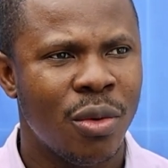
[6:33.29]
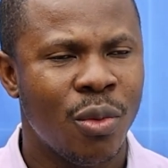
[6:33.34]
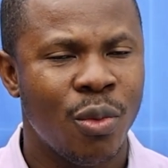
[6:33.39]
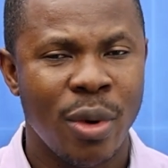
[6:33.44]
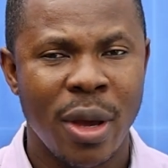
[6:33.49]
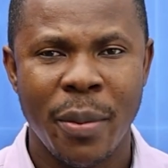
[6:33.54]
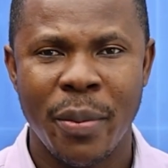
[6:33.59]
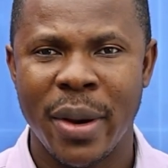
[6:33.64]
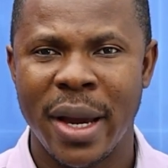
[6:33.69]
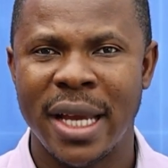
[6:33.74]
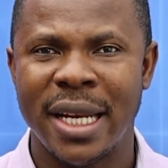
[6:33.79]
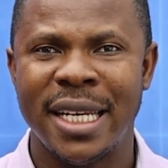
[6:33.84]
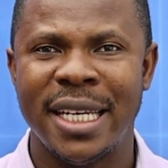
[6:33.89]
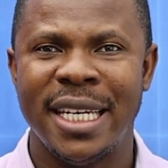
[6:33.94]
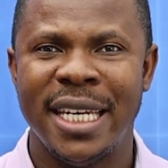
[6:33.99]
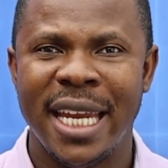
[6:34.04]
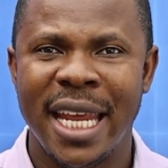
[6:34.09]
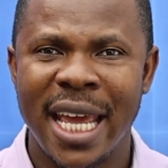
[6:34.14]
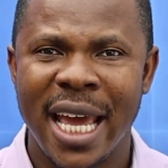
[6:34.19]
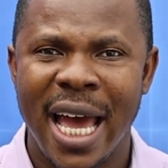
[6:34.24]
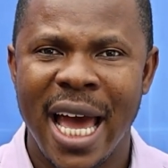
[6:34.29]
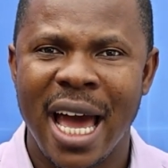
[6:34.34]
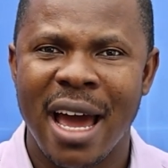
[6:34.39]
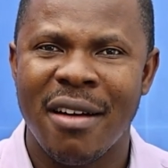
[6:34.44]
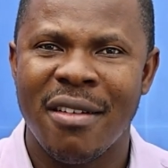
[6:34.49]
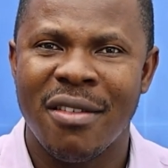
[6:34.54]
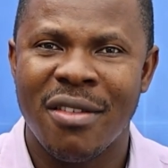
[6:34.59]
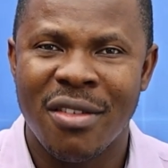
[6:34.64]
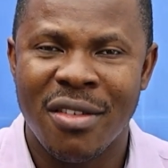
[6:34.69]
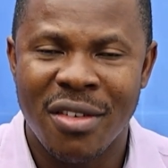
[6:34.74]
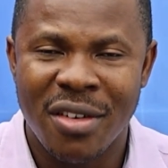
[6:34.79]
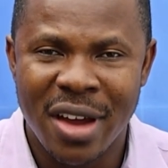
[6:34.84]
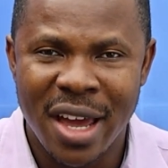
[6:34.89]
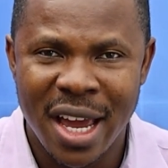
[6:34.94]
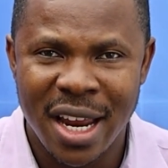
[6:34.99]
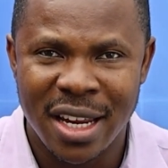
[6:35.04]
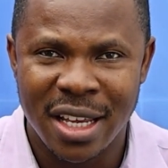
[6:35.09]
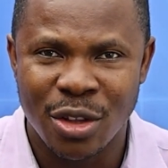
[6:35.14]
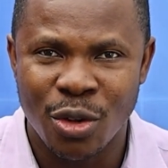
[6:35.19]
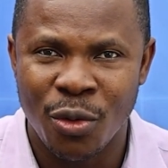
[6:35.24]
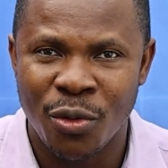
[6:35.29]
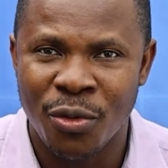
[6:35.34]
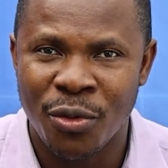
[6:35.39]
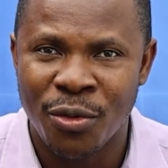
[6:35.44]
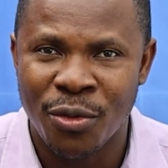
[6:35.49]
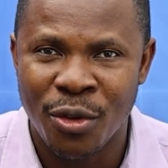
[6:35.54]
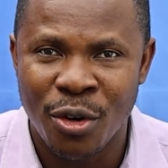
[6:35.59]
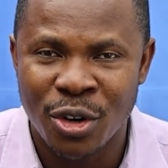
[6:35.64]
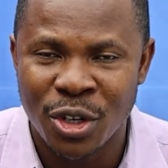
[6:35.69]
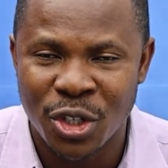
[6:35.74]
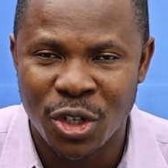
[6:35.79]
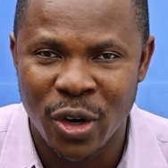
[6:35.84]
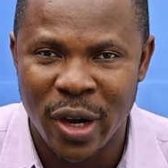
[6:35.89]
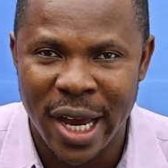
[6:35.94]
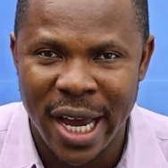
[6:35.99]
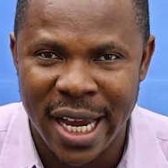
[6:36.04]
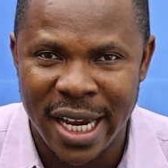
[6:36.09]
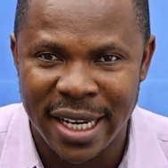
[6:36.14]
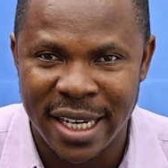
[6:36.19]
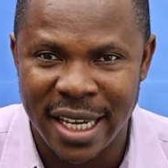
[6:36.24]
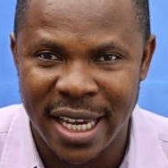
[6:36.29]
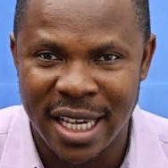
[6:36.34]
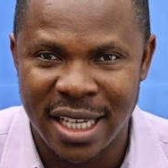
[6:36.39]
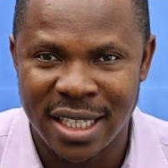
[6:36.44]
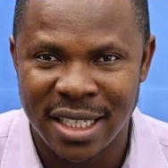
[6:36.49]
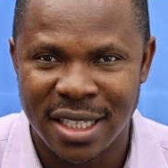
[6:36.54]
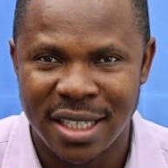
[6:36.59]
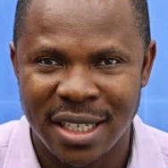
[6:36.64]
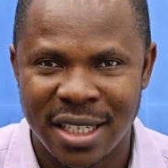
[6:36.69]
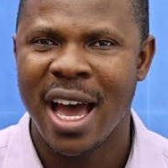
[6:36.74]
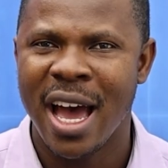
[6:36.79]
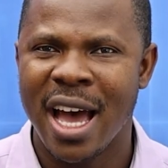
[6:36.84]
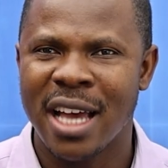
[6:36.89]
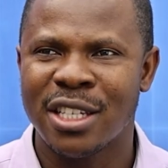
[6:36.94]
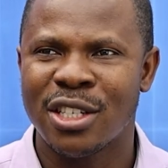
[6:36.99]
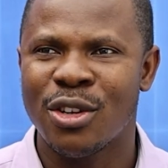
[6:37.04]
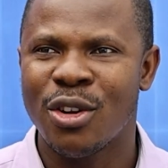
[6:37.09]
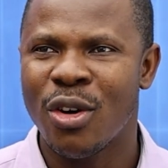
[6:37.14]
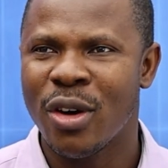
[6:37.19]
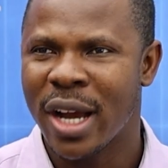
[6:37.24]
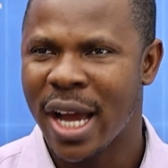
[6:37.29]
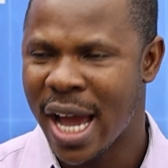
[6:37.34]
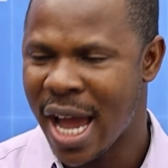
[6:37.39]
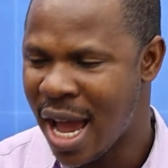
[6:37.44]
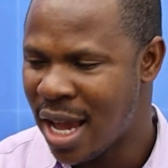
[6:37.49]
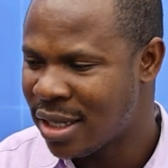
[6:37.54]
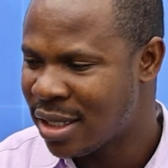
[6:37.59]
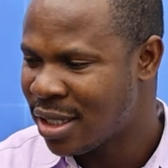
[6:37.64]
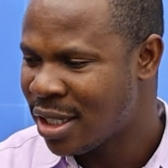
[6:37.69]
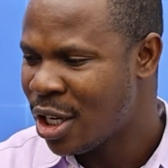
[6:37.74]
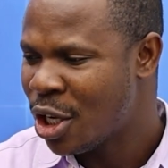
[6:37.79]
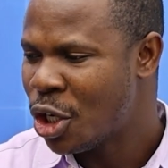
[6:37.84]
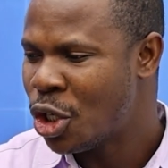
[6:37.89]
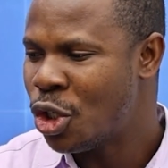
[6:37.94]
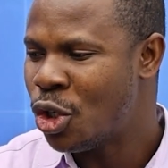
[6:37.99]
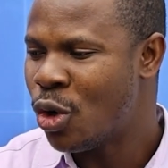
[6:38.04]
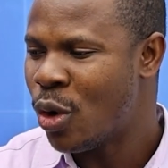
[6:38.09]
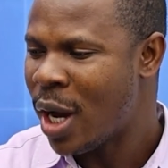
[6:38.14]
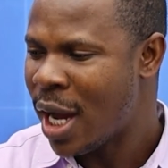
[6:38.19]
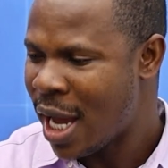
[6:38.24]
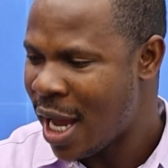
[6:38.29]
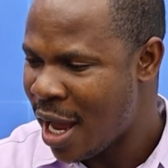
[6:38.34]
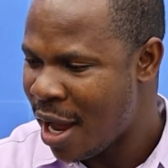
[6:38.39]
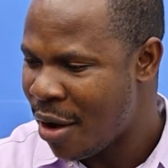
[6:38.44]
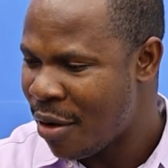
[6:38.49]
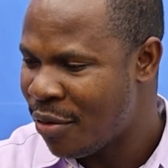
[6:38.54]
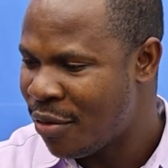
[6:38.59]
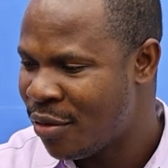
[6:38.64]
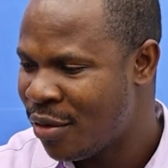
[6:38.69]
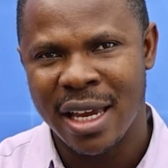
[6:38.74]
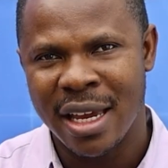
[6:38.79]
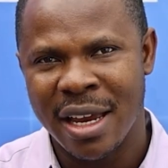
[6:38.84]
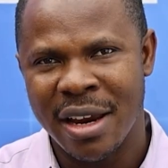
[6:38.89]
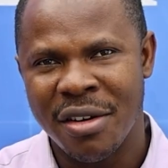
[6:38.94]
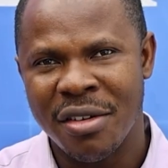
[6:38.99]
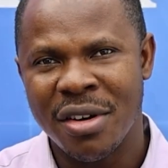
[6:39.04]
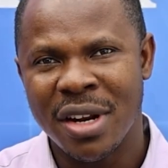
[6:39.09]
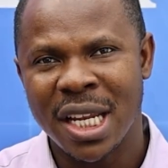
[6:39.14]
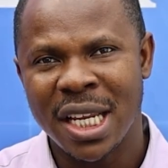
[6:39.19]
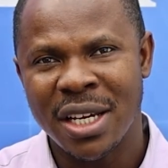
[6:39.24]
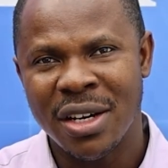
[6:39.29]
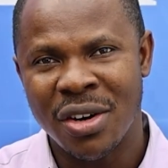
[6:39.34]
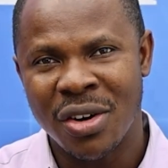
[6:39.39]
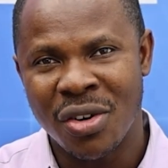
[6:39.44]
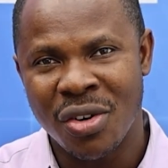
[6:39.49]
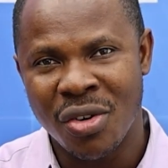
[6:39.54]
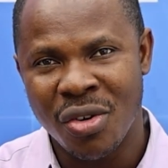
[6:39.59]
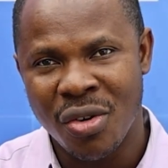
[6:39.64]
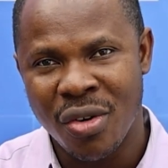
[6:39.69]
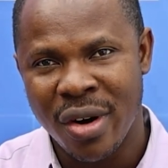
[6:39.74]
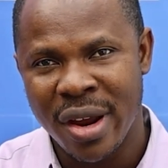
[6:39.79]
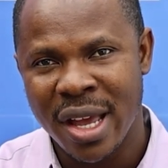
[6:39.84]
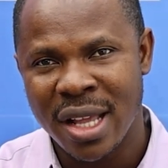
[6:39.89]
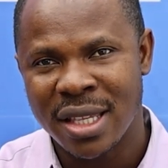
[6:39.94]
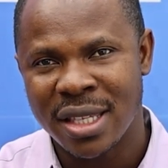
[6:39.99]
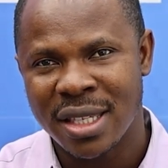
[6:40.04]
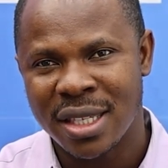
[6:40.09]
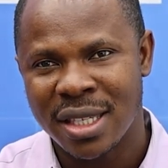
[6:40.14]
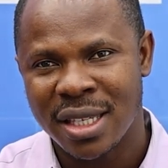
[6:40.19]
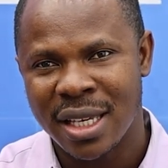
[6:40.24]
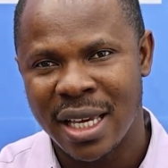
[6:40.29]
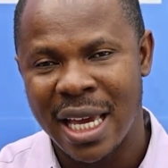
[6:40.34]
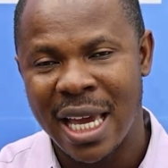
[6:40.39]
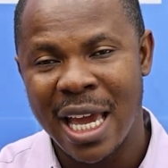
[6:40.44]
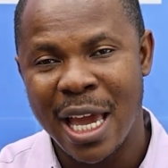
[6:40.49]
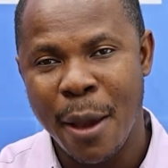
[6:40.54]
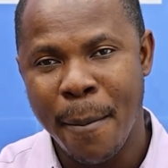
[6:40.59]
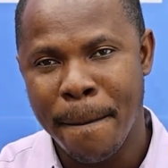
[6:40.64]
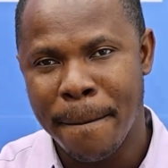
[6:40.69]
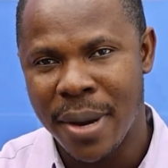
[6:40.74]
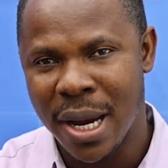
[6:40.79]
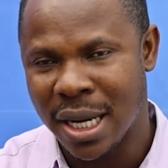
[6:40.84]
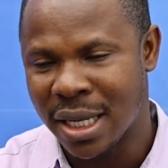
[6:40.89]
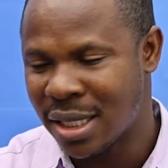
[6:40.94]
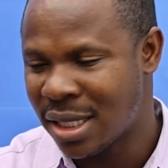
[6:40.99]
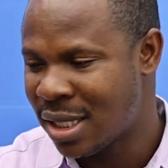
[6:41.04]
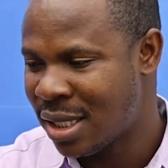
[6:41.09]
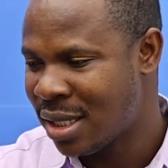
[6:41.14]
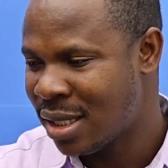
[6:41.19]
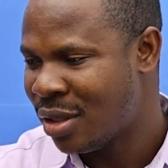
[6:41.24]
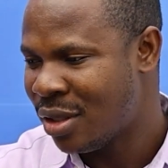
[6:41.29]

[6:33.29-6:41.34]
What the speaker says: whereby they are ready to fund your ideas as long as you have a really great impact,